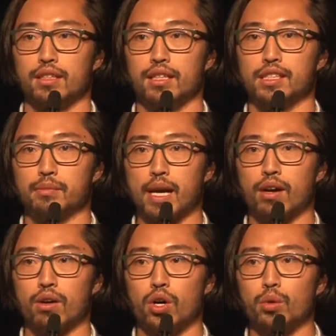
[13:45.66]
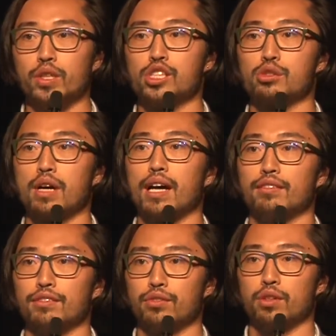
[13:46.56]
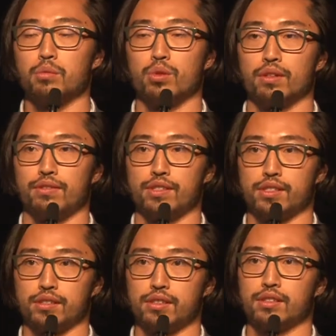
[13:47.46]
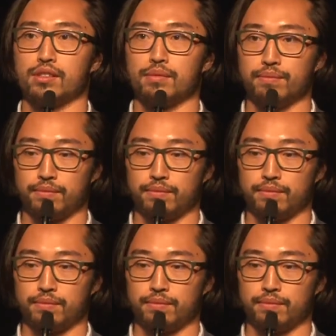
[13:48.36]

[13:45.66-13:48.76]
It's about always striving for a more efficient system.